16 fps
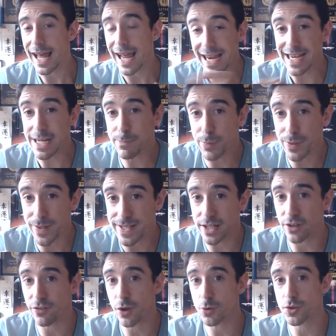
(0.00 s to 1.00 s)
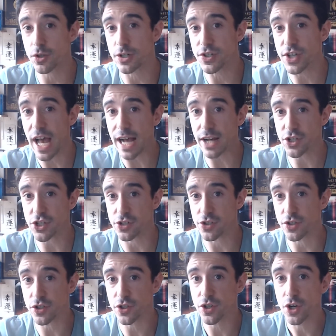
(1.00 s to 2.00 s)
80% of those
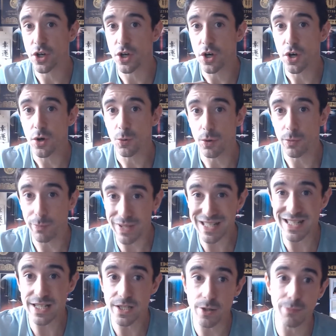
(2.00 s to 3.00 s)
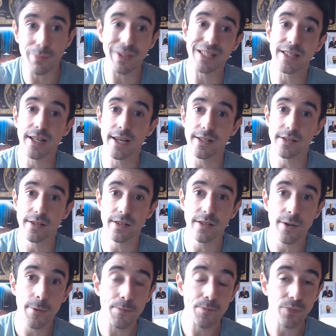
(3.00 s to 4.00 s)
transactions were business to
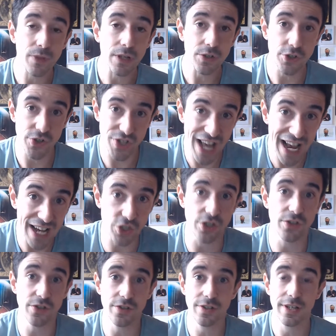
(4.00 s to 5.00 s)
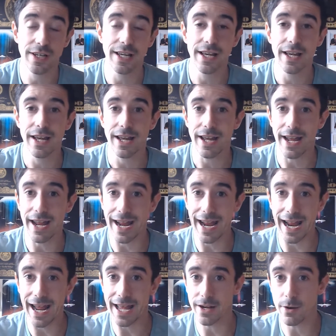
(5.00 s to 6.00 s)
business transactions.
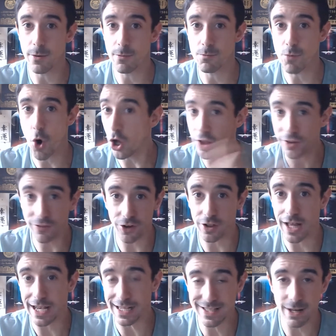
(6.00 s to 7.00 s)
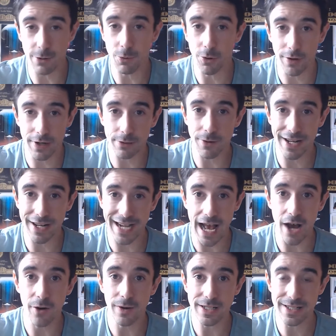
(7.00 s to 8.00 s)
And all of our clients that we're running right
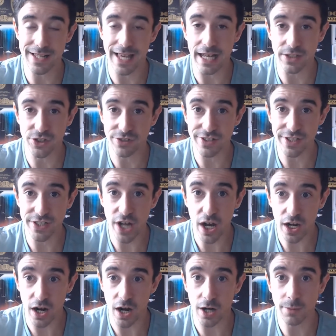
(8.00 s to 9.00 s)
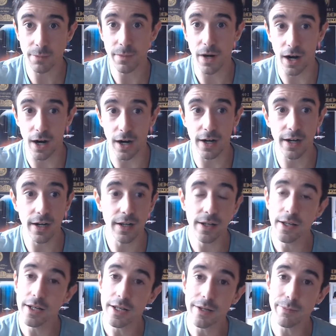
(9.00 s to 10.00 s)
now at scaledriven.com are
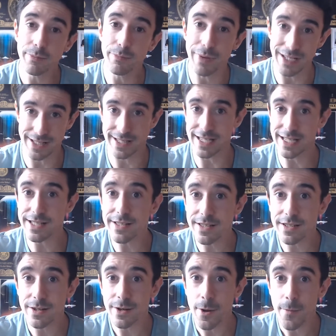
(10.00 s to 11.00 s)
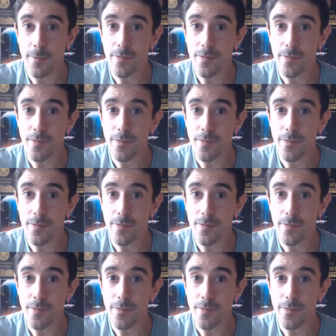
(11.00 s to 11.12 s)
businesses